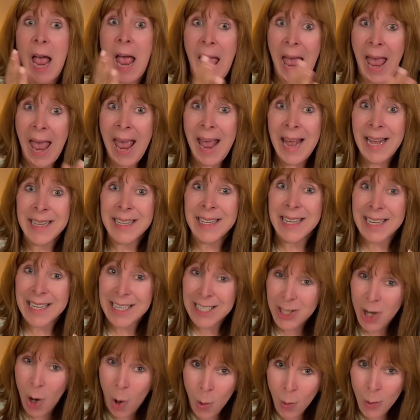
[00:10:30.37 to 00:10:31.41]
And
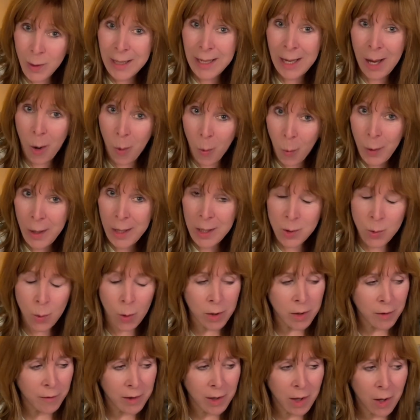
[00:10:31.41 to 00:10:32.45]
it's holding a week's
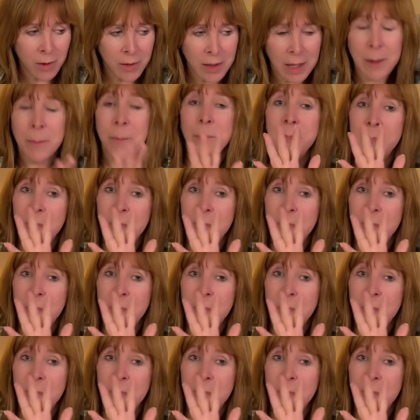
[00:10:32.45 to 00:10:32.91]
worth of clothing.